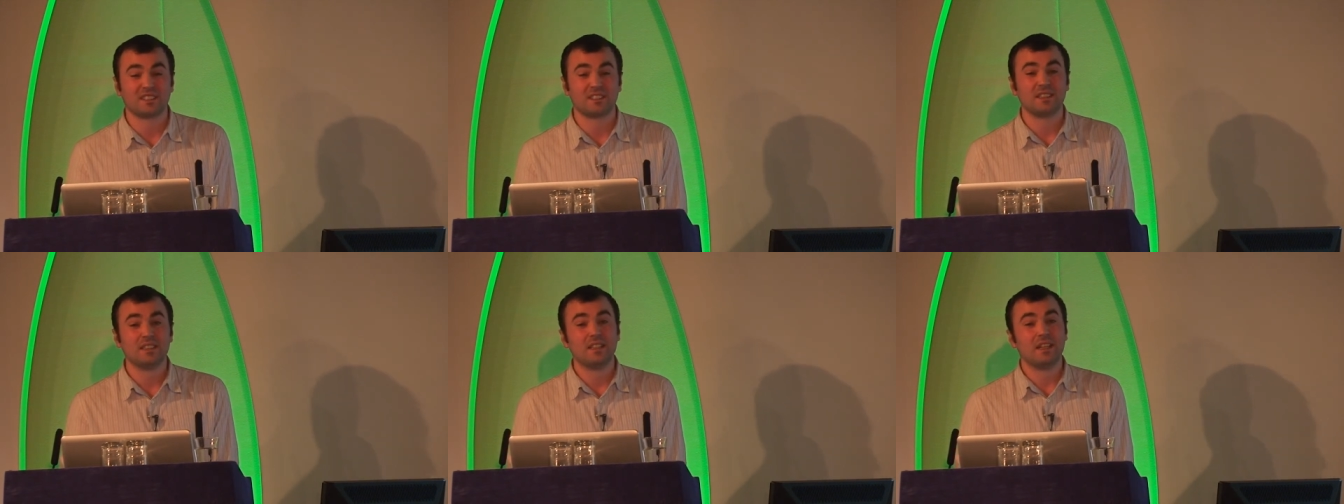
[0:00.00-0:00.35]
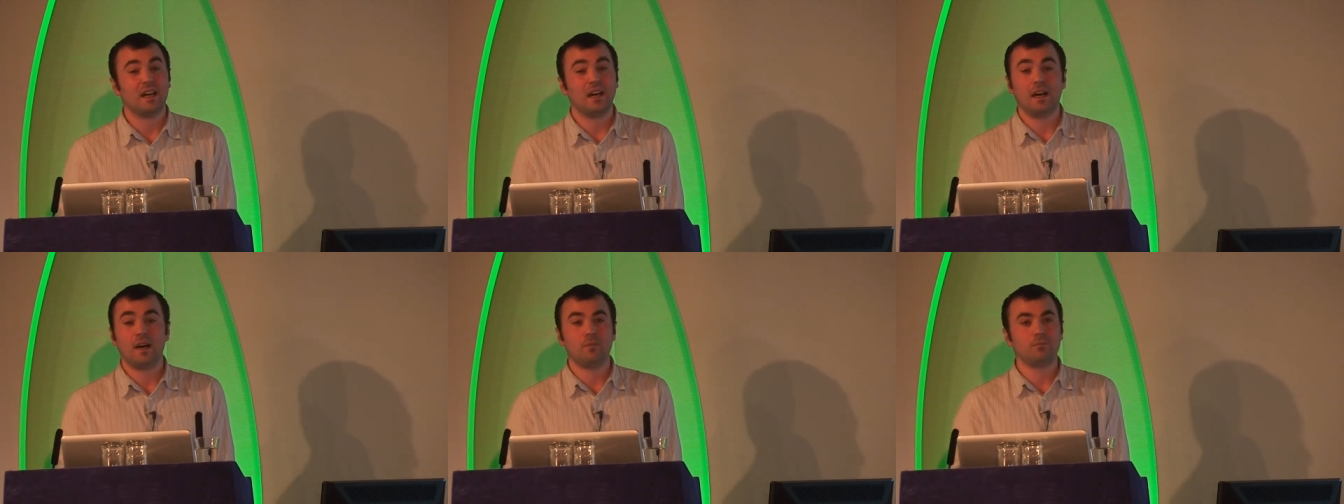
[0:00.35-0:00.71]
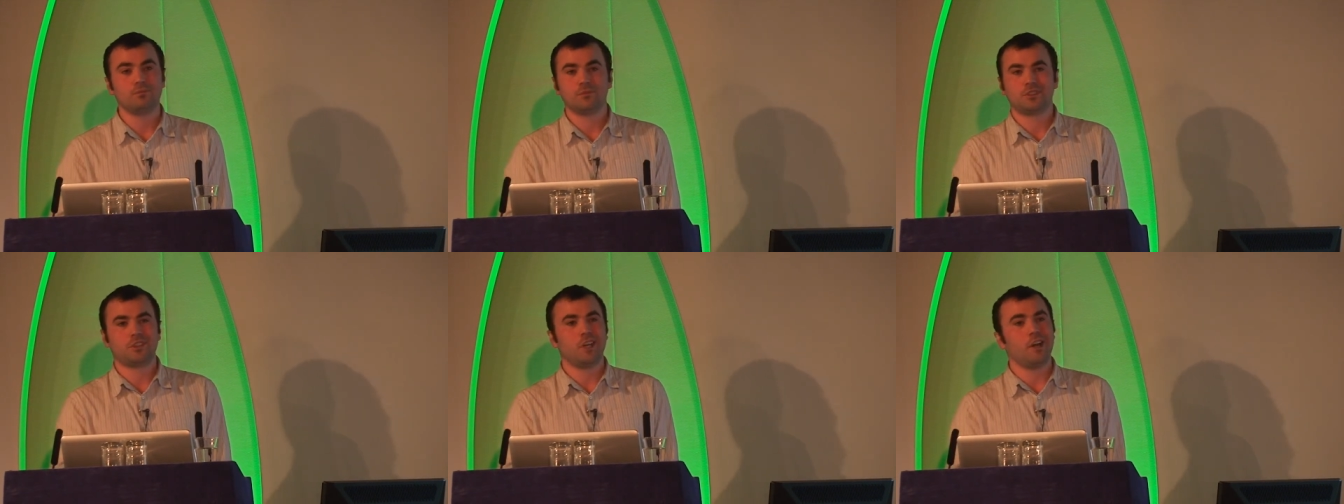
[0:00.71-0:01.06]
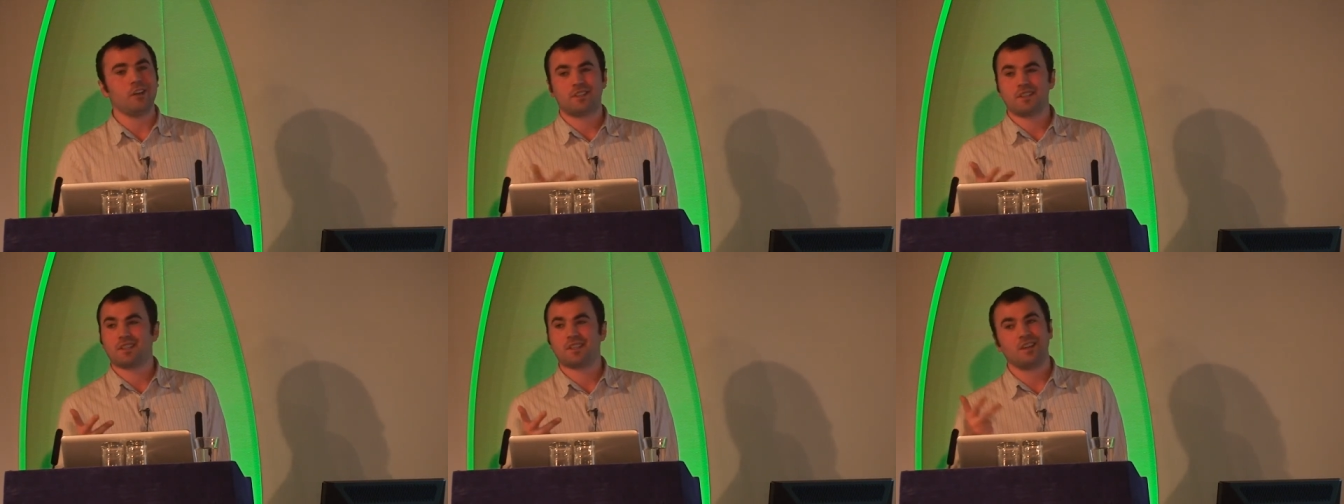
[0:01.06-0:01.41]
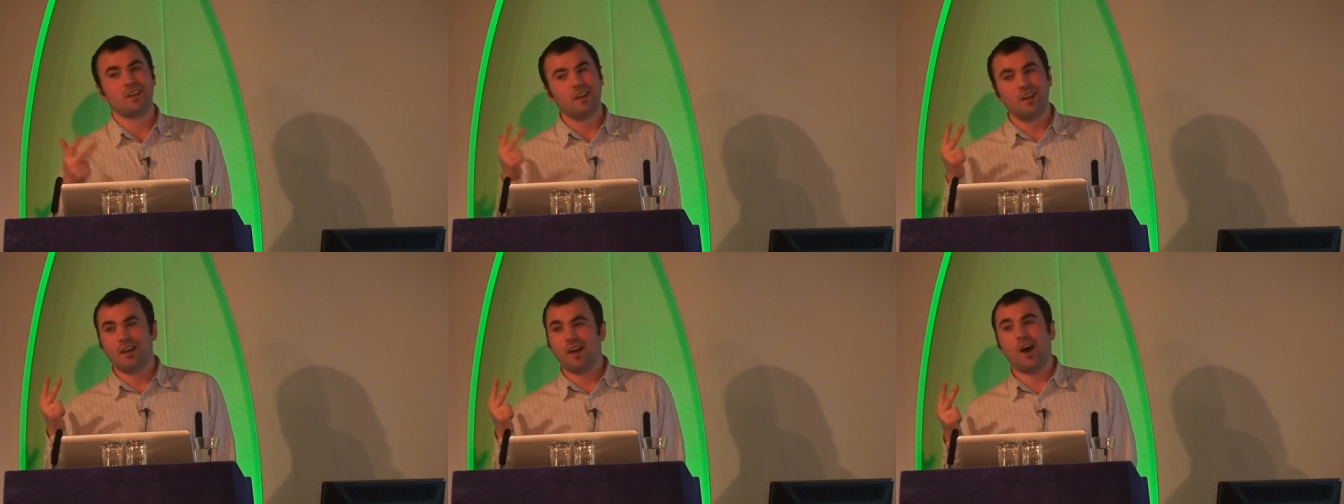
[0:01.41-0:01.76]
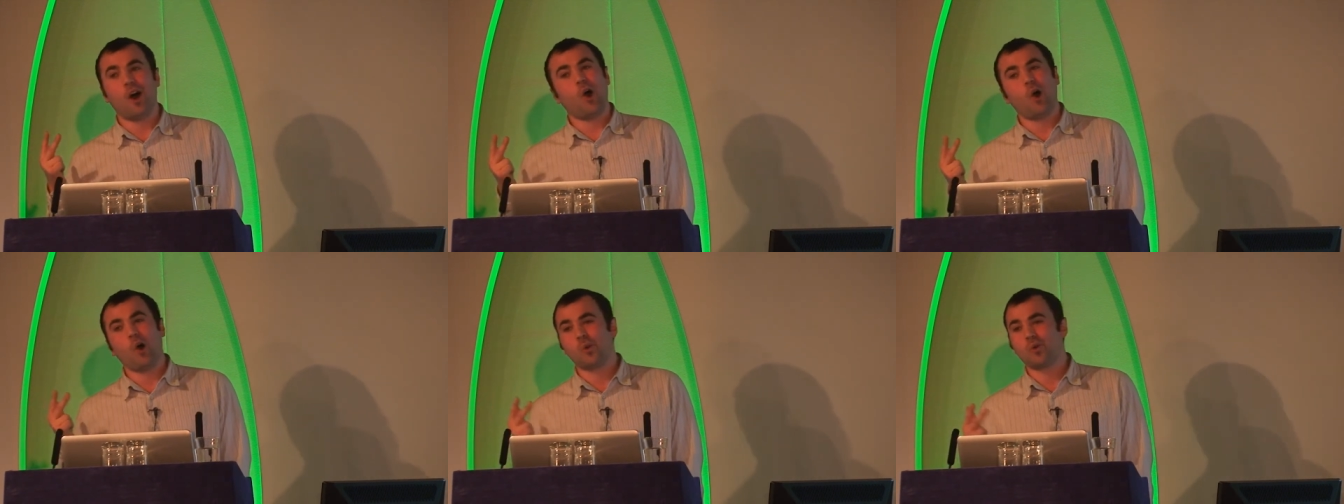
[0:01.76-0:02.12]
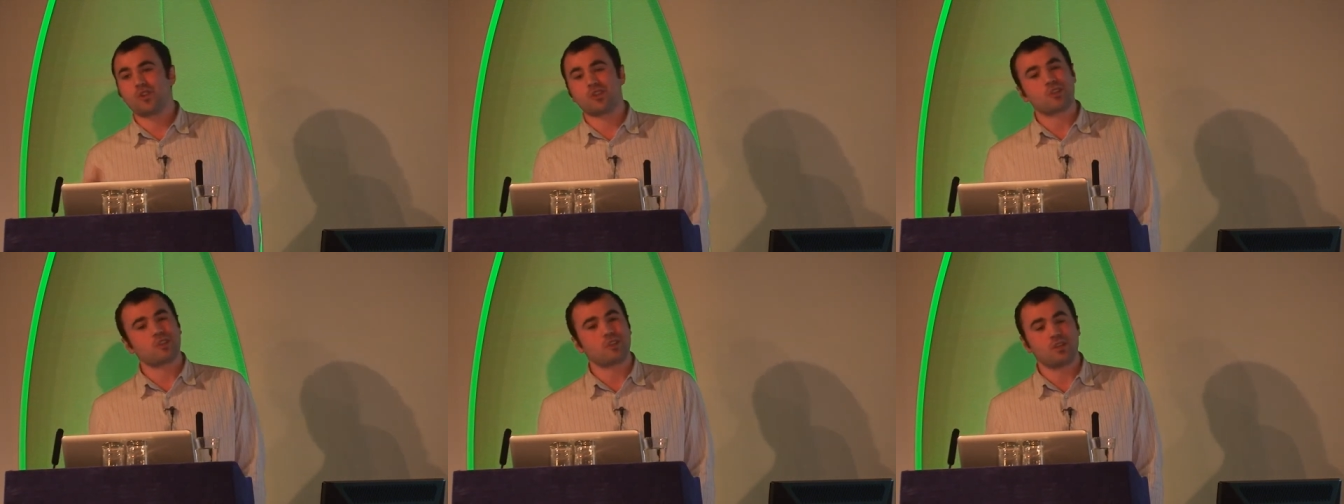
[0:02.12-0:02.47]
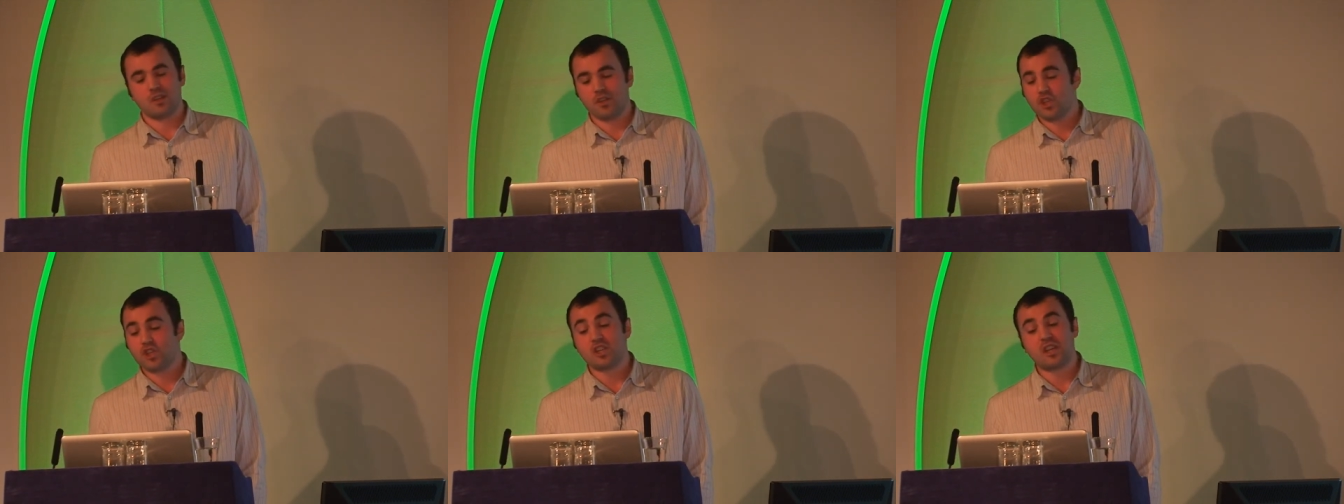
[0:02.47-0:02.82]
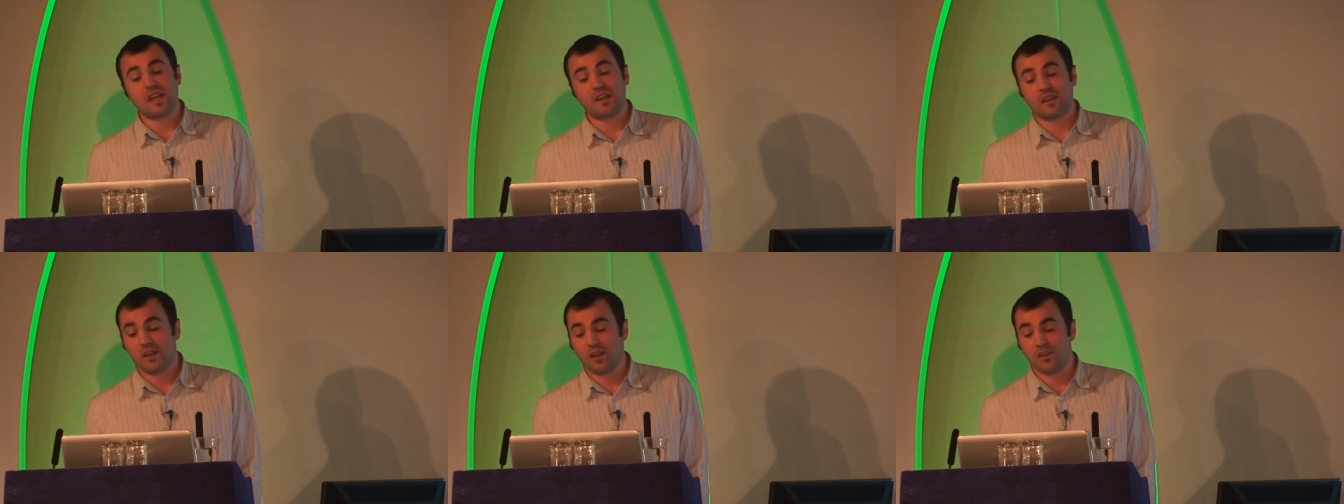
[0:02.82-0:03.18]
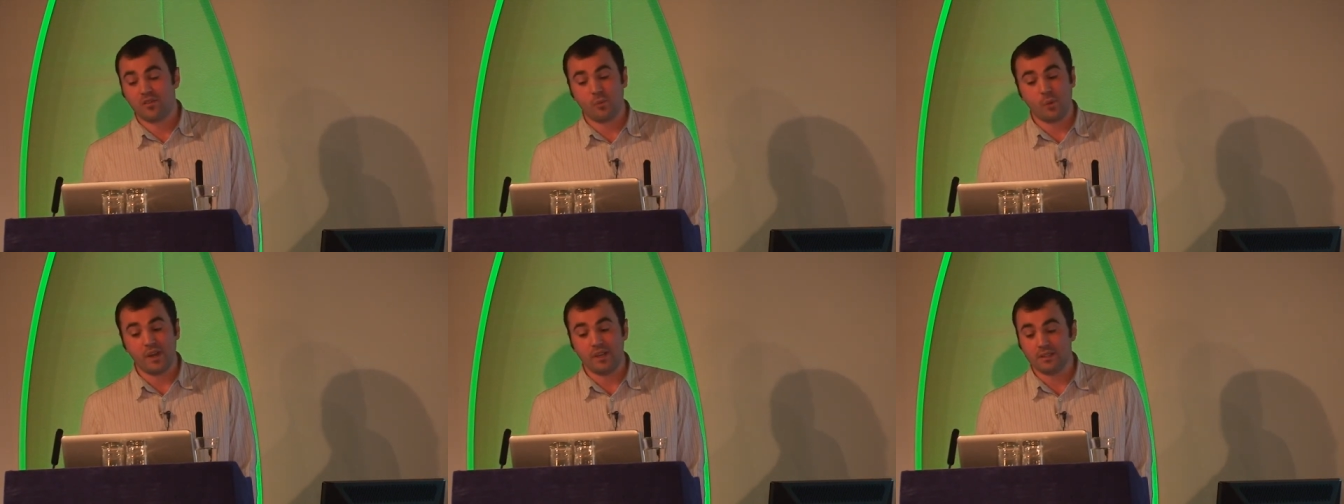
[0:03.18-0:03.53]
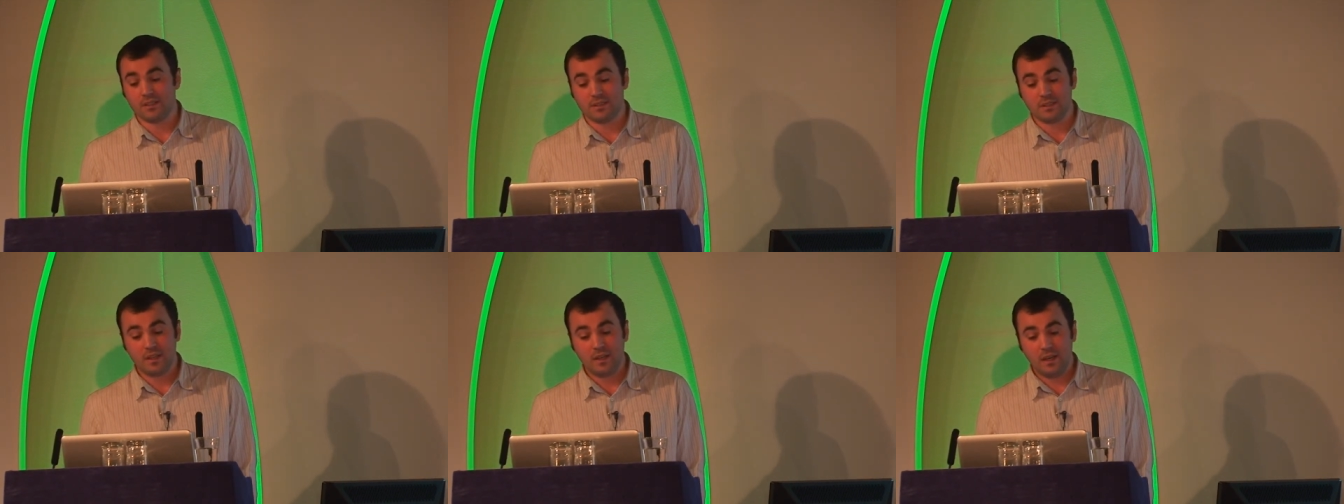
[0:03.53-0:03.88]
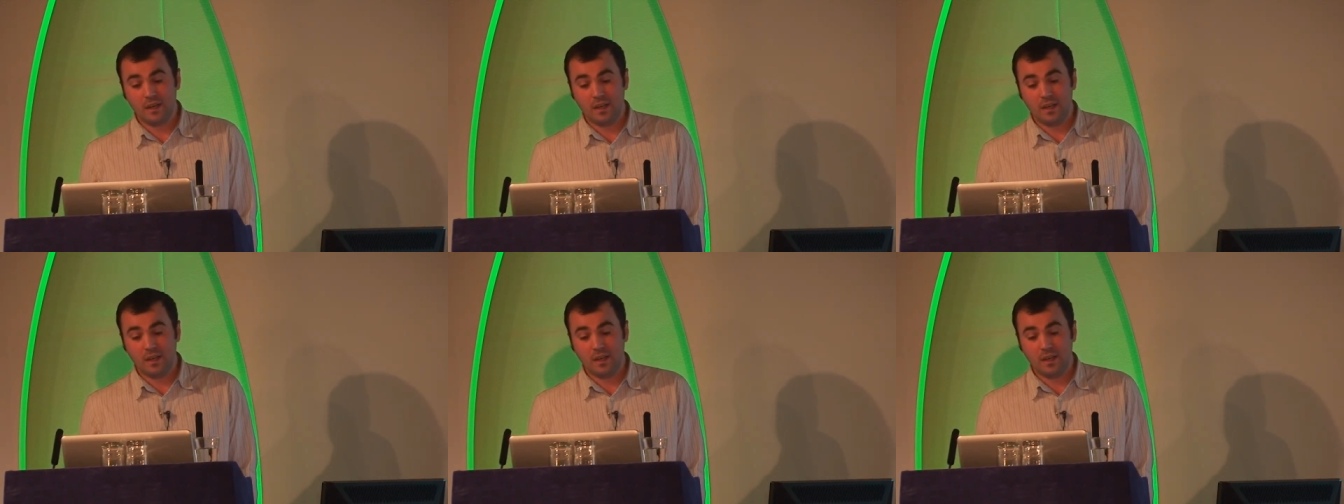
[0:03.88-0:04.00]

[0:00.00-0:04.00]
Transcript: So it's just a whole shed load of wins.